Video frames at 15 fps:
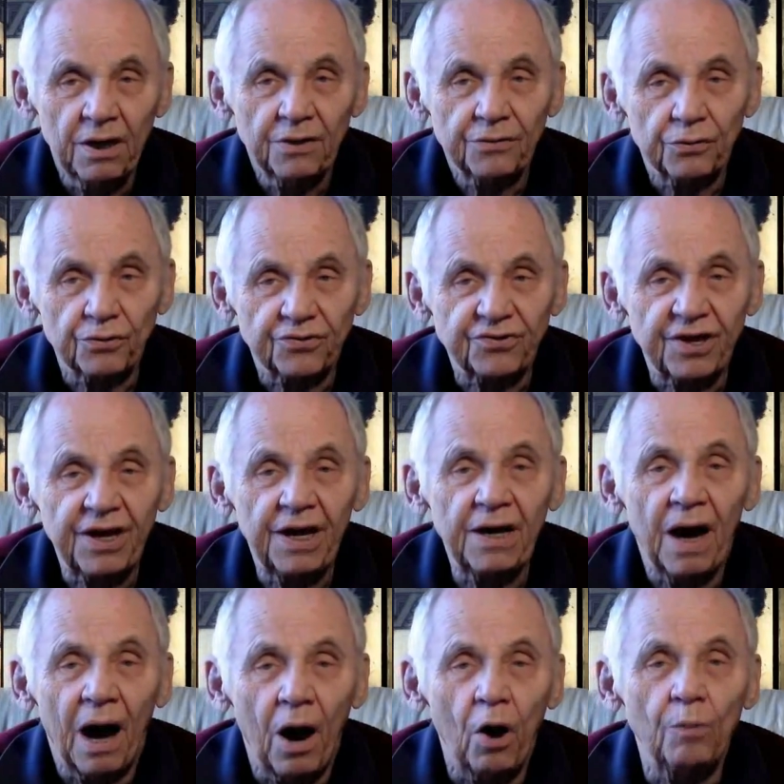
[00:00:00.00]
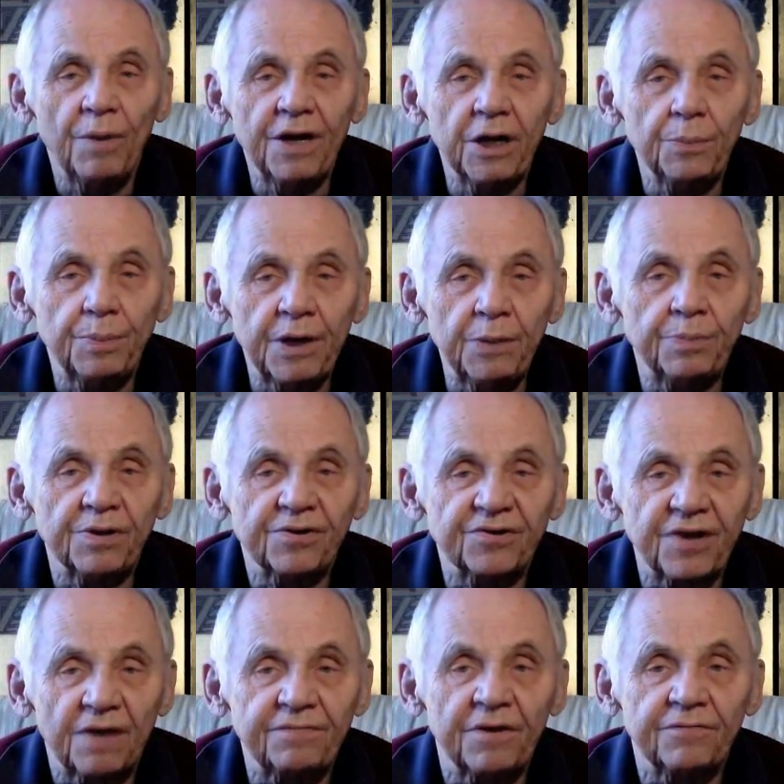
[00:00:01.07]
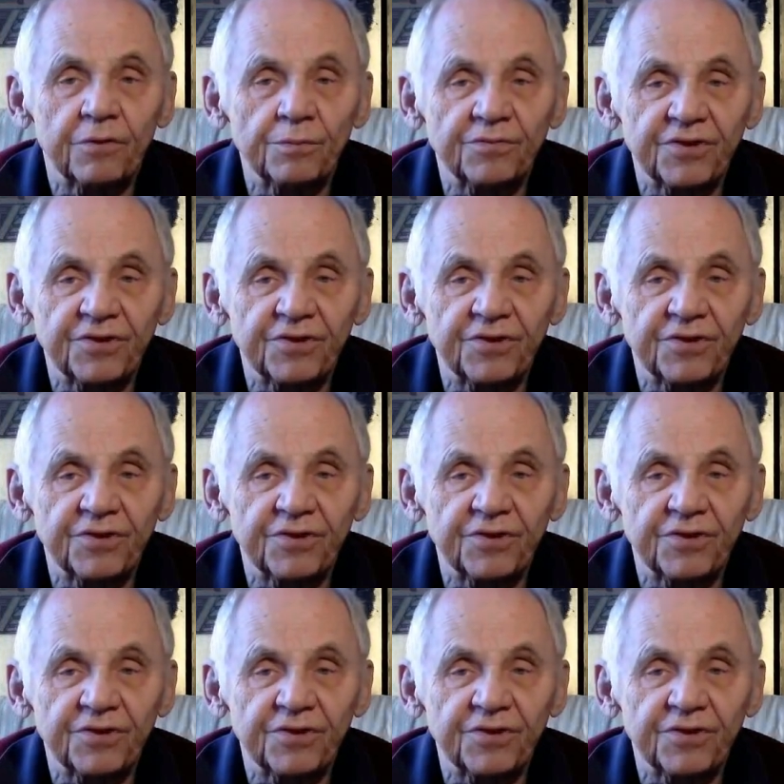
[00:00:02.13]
to say how many people suffer from